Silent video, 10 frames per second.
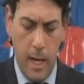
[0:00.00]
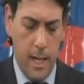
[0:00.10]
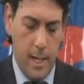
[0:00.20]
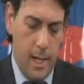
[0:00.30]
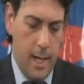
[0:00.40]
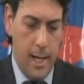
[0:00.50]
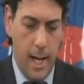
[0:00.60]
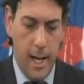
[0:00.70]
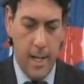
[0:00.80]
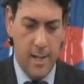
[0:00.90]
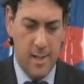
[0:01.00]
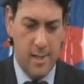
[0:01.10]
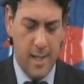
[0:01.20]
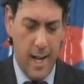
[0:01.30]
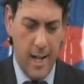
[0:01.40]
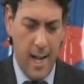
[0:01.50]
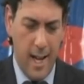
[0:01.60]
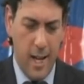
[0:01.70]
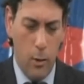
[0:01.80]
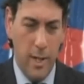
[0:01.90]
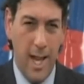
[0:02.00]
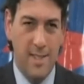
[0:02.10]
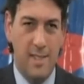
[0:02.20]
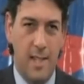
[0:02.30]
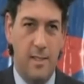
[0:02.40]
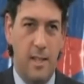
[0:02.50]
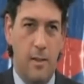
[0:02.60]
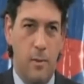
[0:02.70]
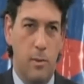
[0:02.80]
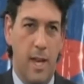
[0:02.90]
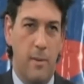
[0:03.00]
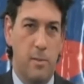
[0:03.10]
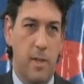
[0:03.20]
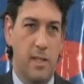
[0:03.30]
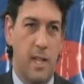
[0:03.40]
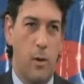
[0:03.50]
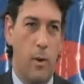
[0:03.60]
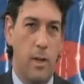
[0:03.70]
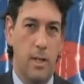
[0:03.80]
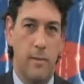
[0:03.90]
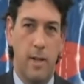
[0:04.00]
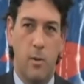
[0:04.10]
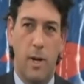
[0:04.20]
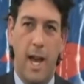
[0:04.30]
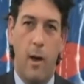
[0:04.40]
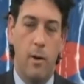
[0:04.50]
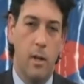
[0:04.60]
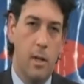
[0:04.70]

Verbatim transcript: and, and this is, I, I only hesitate to give you names because I don't want to leave anyone out.